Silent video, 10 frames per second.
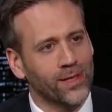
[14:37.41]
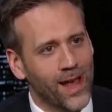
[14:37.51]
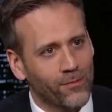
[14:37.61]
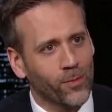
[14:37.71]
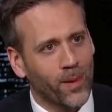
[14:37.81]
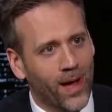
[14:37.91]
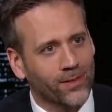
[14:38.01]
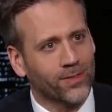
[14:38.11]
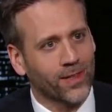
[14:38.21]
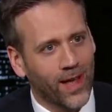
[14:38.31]
never
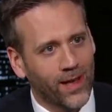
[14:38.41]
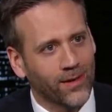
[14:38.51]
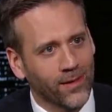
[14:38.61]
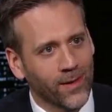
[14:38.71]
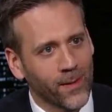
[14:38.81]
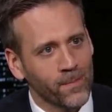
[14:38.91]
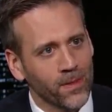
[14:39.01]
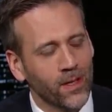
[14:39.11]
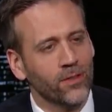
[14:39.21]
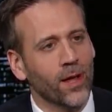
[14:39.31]
box oh, again. Yeah
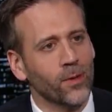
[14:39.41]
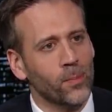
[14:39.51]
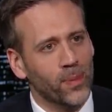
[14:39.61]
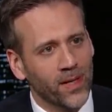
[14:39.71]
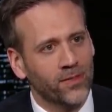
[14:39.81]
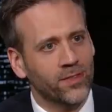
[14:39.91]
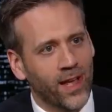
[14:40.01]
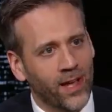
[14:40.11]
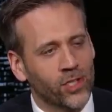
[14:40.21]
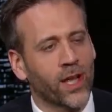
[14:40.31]
is on the big
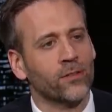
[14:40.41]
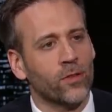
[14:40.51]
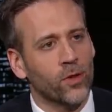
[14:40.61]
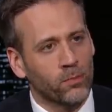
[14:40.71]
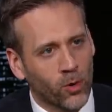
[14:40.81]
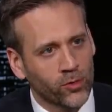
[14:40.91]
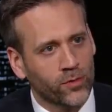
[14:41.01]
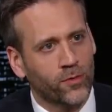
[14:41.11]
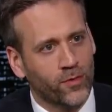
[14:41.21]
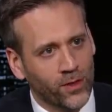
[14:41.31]
stage against the
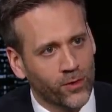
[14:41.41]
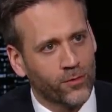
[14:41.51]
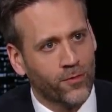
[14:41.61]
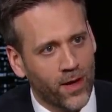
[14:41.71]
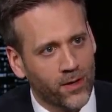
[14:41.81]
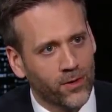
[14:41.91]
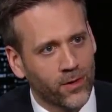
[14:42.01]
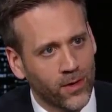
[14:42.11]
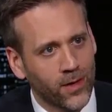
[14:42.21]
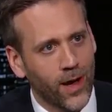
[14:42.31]
most feared
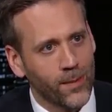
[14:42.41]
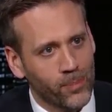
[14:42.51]
fighter on